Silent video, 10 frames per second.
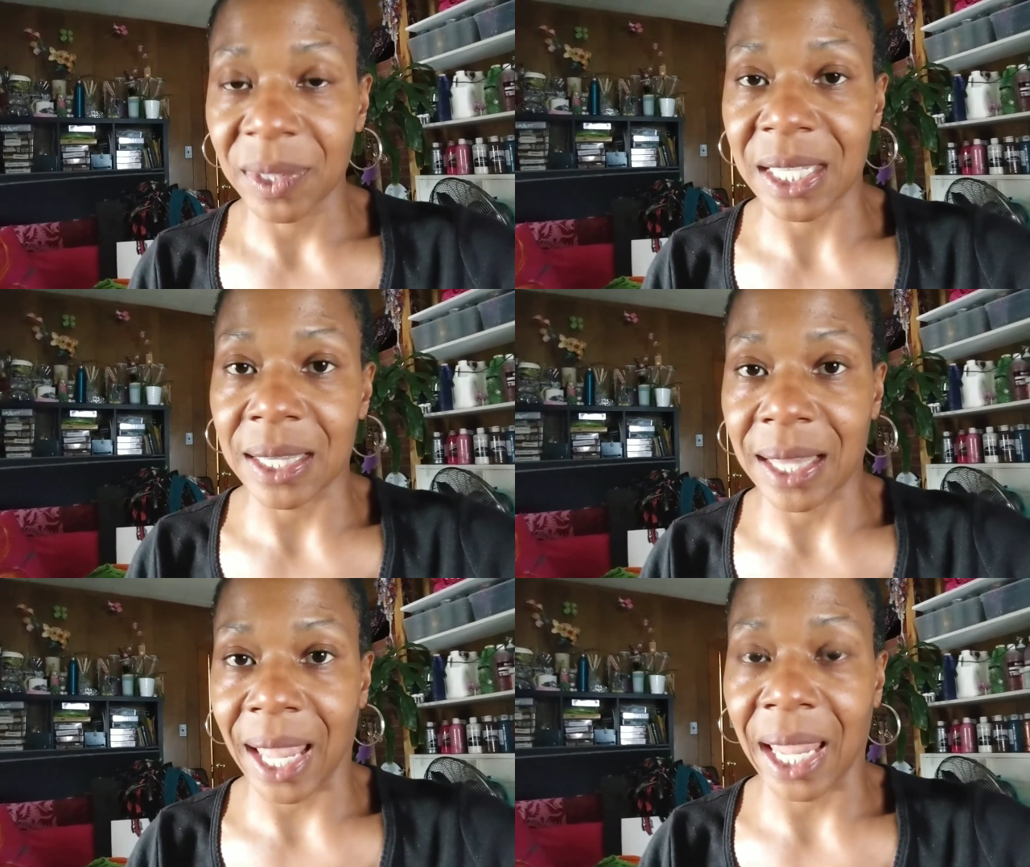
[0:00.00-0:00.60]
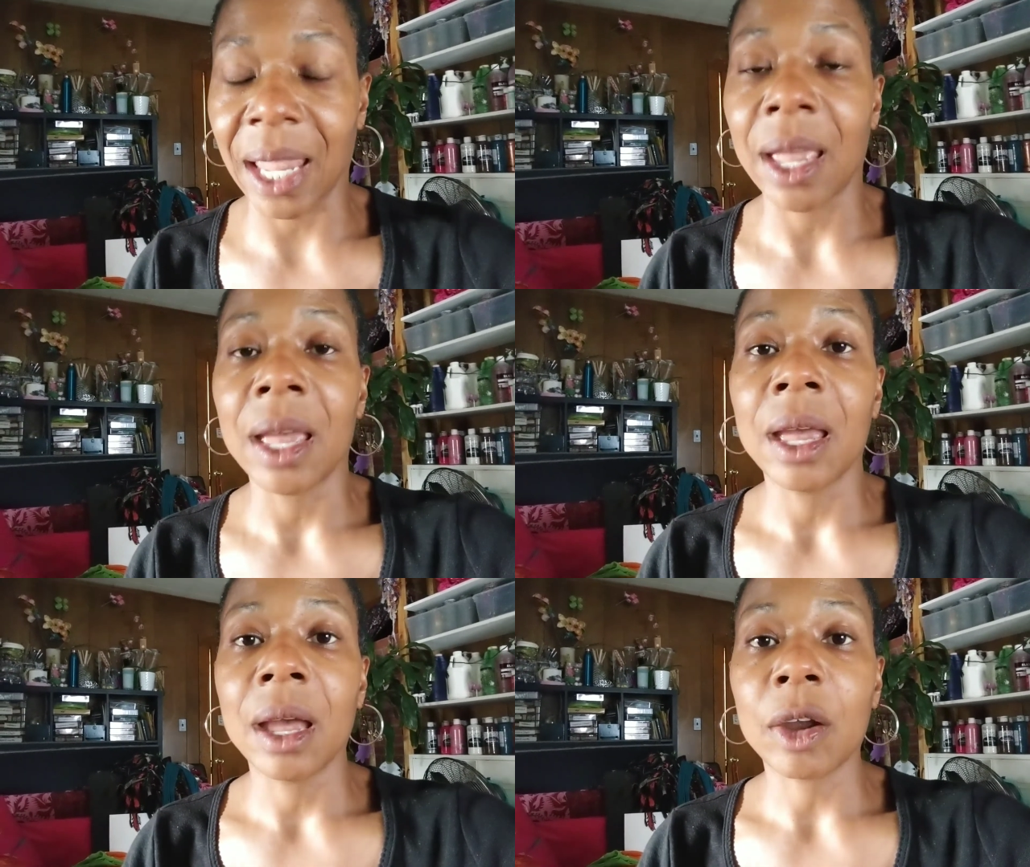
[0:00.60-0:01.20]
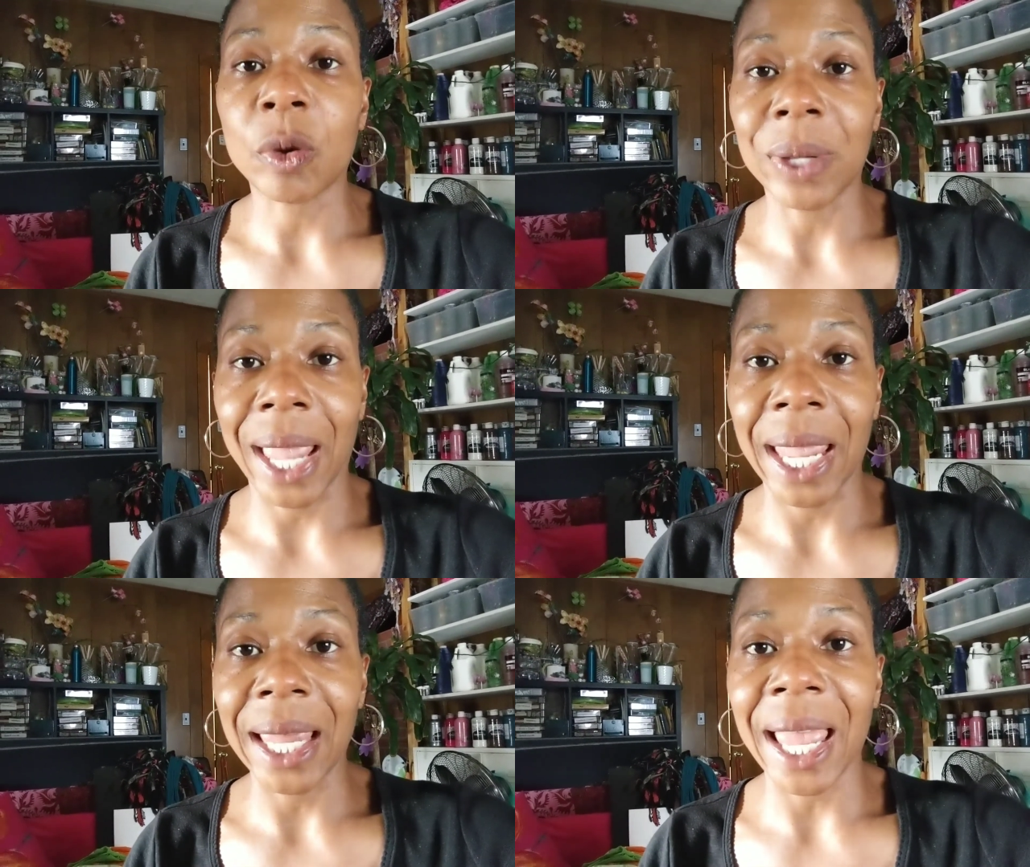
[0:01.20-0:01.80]
Did they
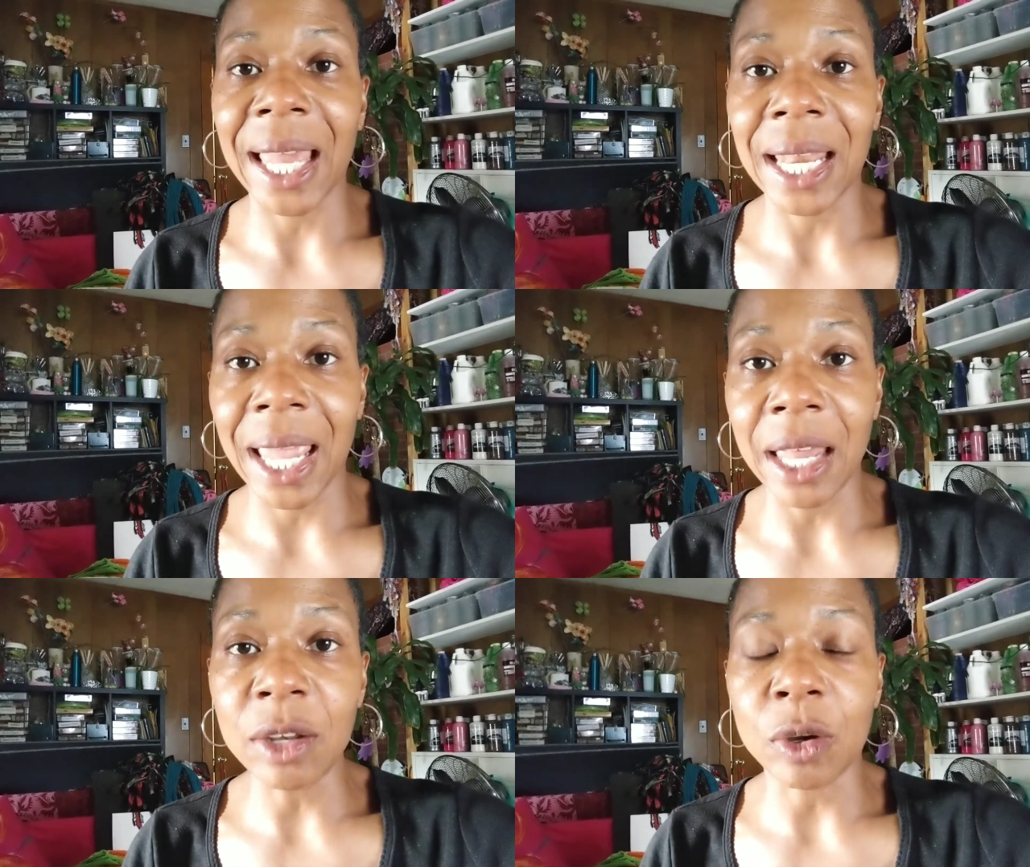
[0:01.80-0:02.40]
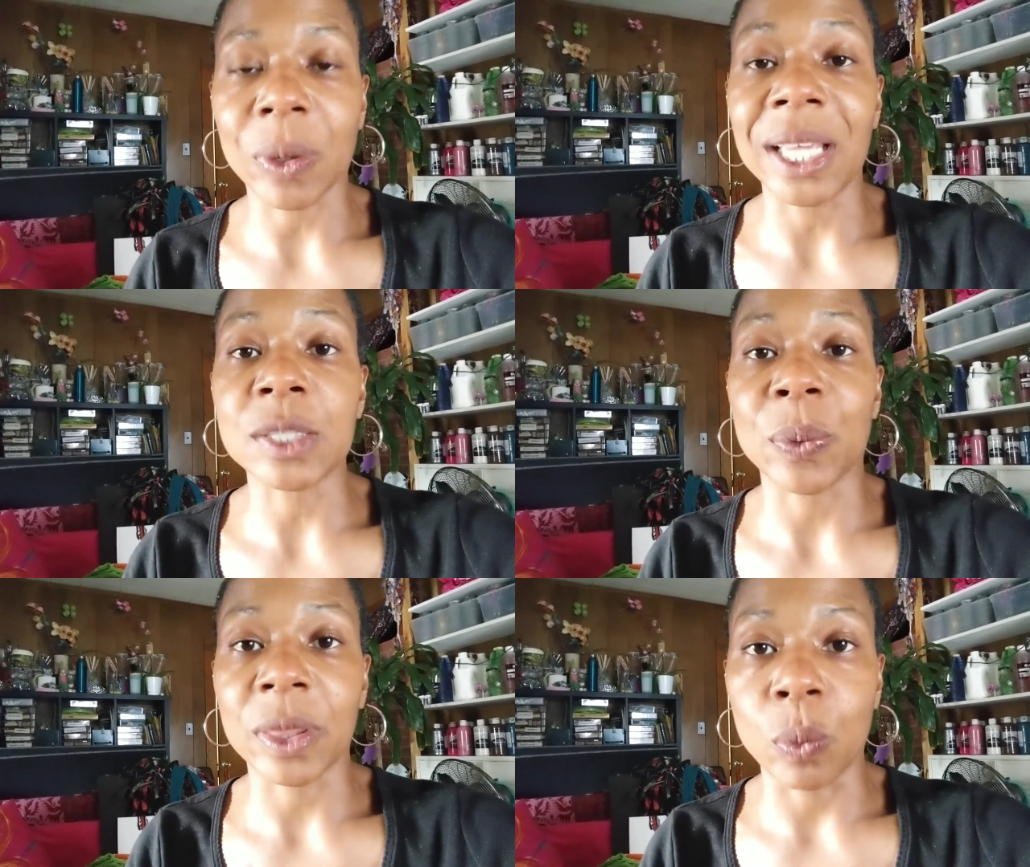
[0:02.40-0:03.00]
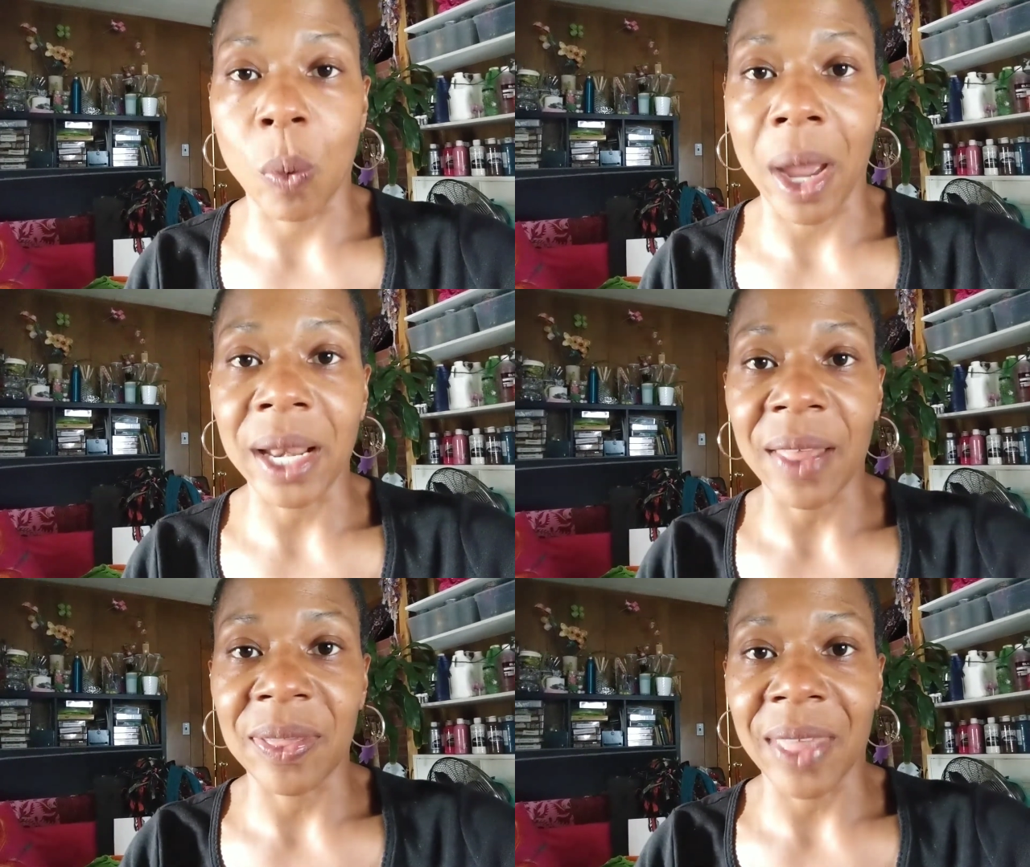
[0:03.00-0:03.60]
create an increase with
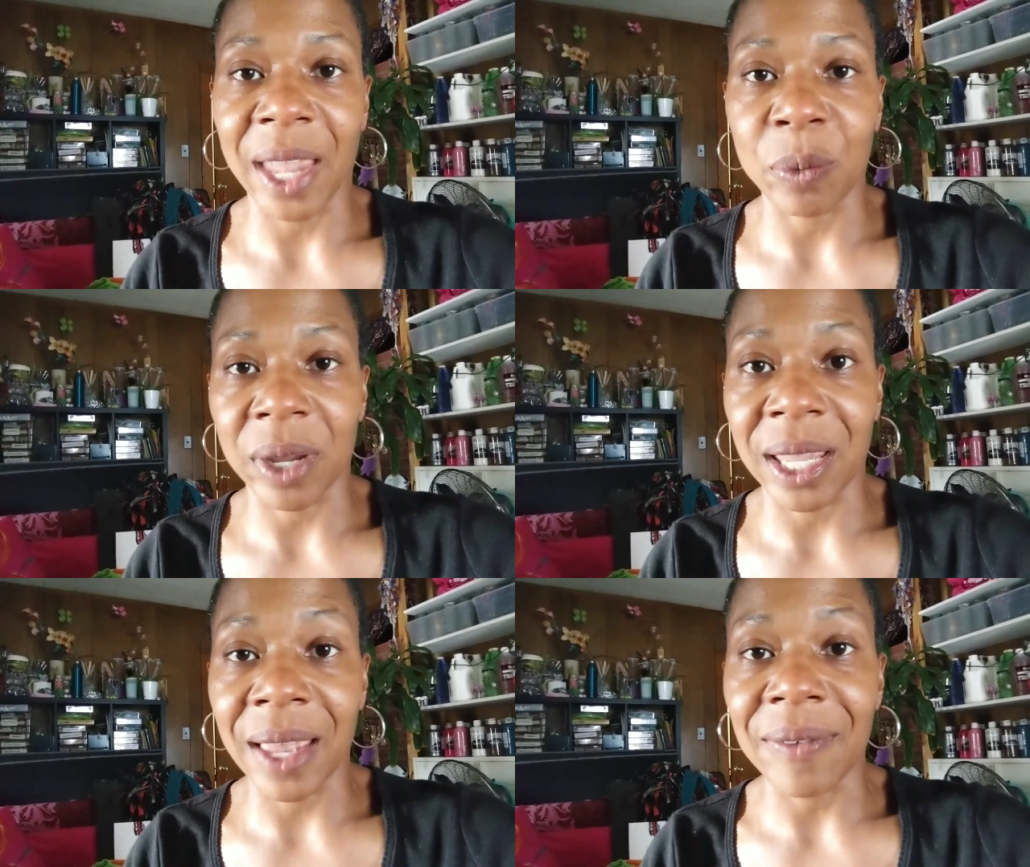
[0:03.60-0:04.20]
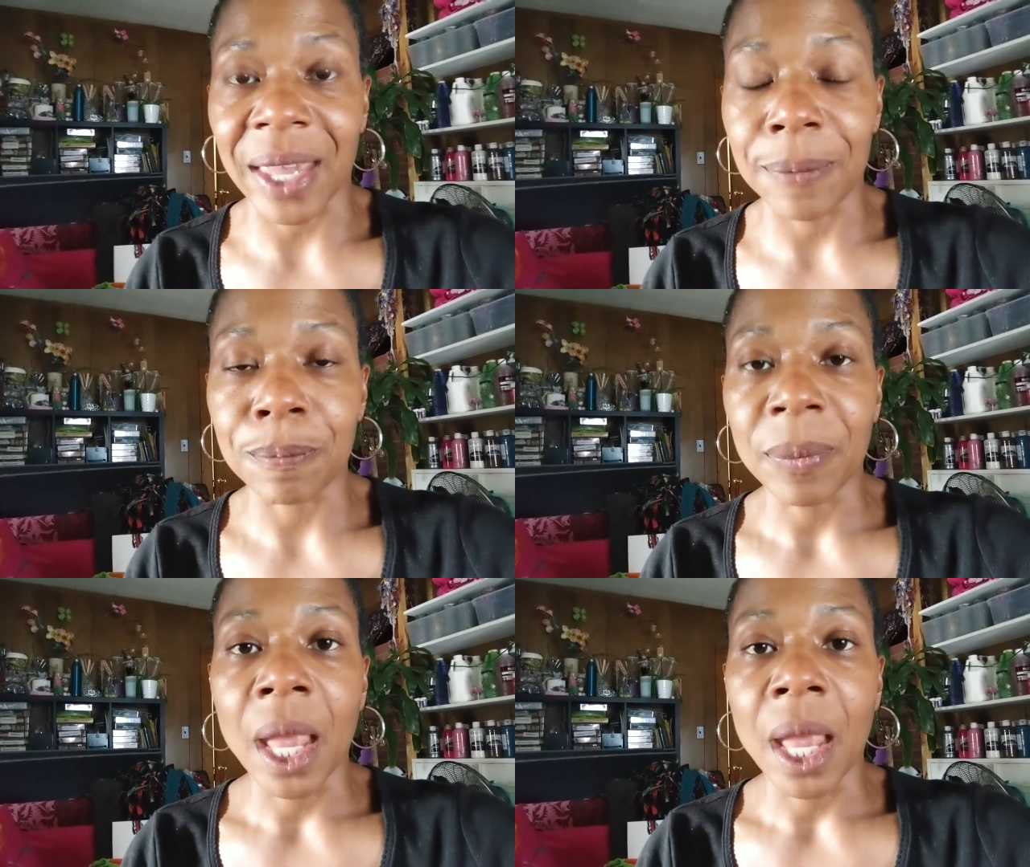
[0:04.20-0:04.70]
what they were given?